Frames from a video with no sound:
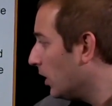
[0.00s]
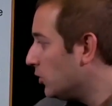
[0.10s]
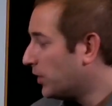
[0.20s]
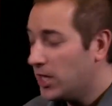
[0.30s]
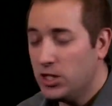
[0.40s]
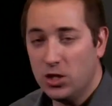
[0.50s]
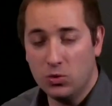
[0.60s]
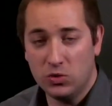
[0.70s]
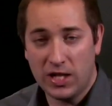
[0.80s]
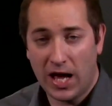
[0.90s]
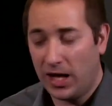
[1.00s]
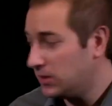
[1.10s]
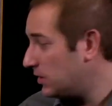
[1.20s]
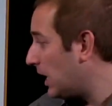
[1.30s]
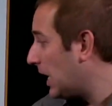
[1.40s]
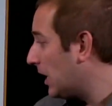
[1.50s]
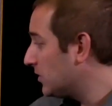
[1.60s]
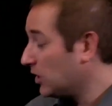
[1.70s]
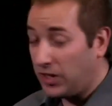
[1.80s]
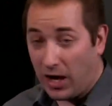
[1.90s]
You can use that
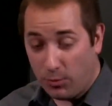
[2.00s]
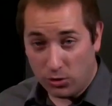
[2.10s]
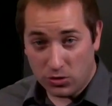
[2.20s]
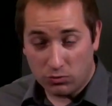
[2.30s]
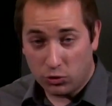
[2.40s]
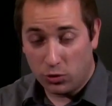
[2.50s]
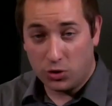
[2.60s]
as timers, so